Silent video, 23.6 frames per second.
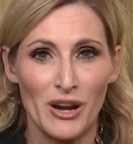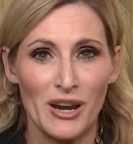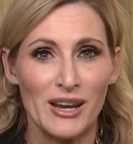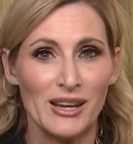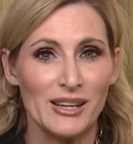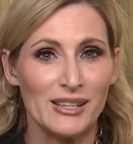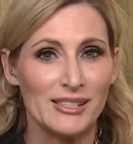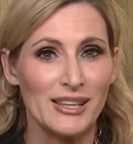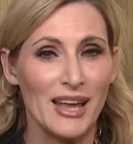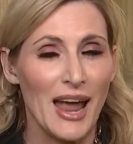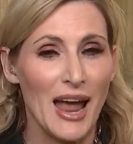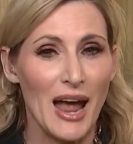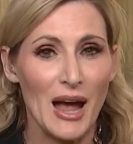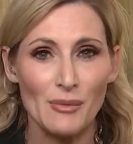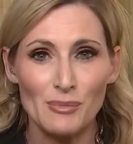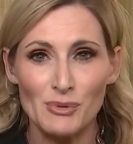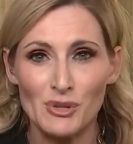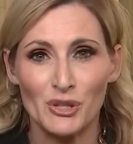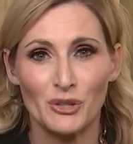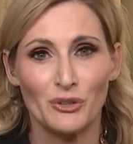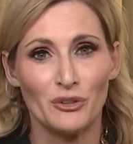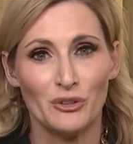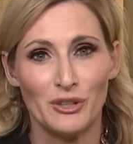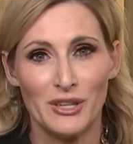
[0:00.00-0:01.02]
is
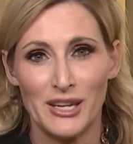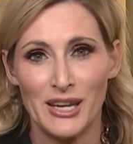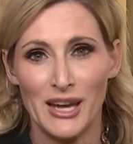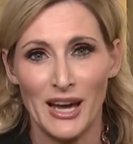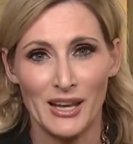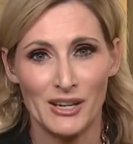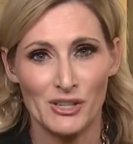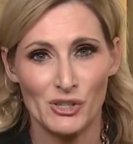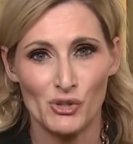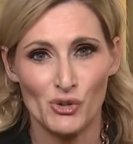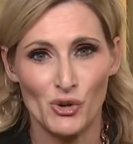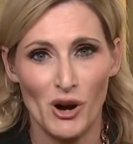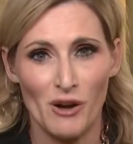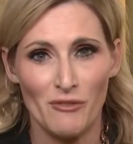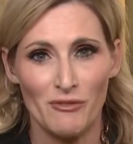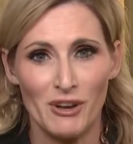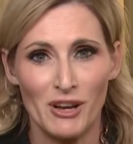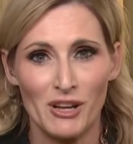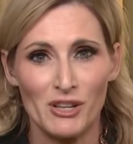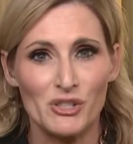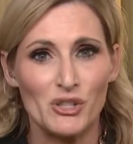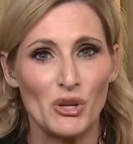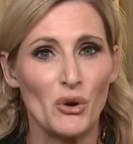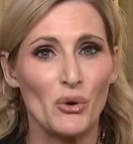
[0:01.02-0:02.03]
absolutely
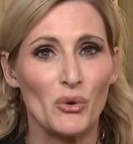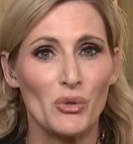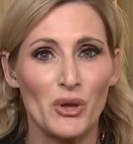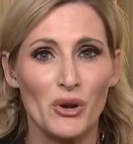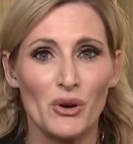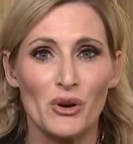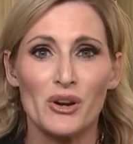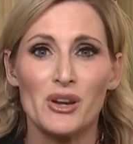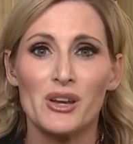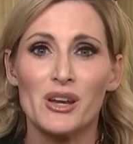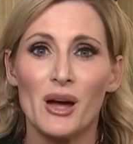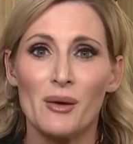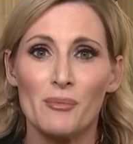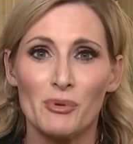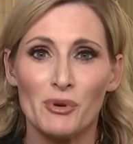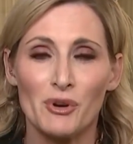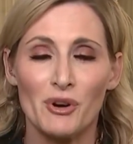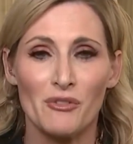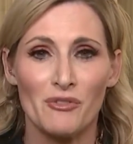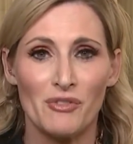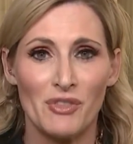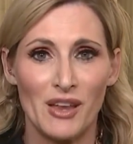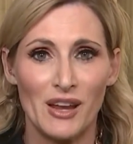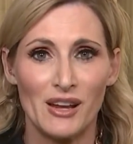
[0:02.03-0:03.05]
catastrophic. So there are a number
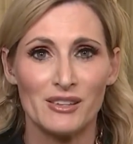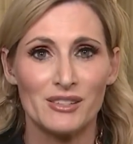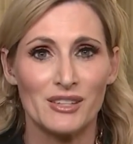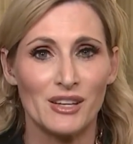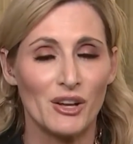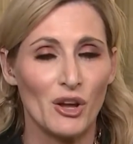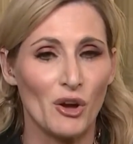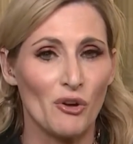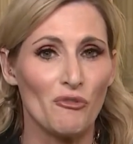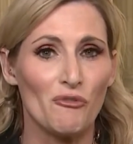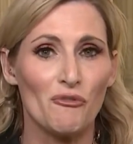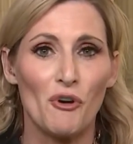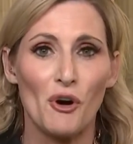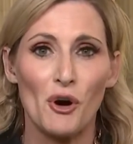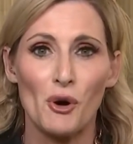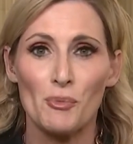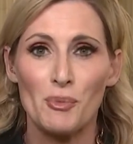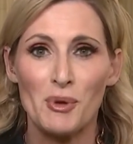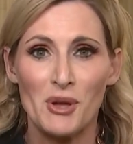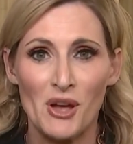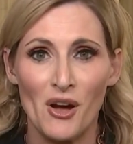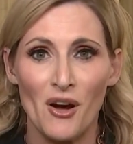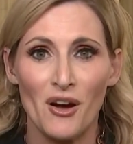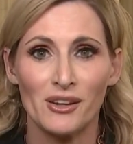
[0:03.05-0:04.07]
of things that go far
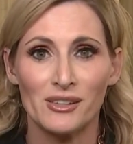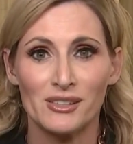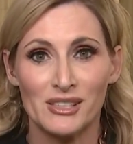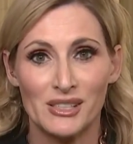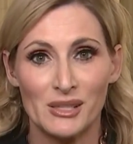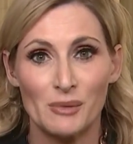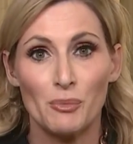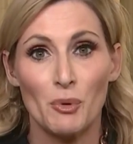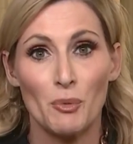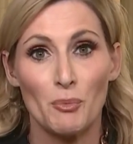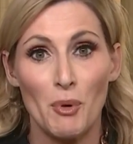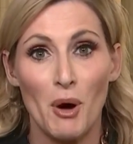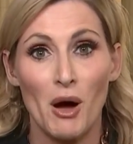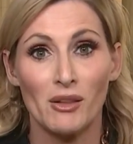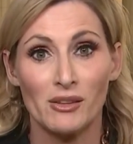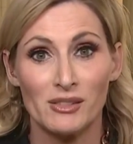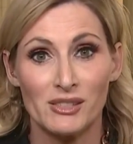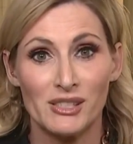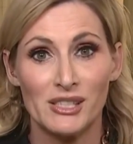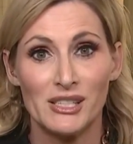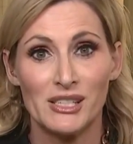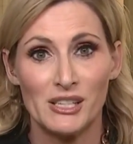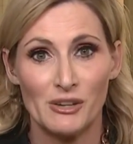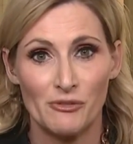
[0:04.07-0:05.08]
beyond simple
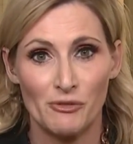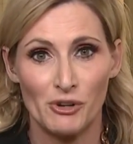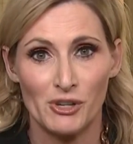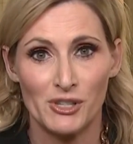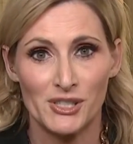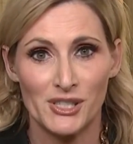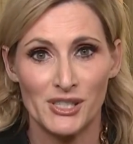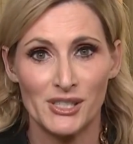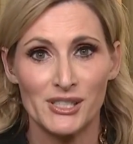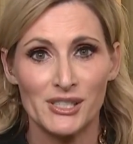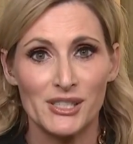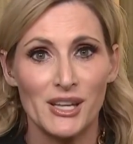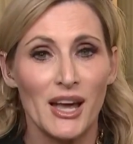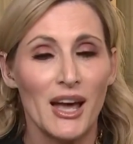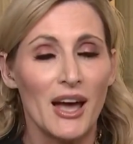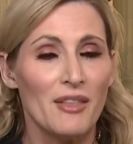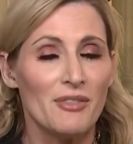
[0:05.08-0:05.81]
policy differences.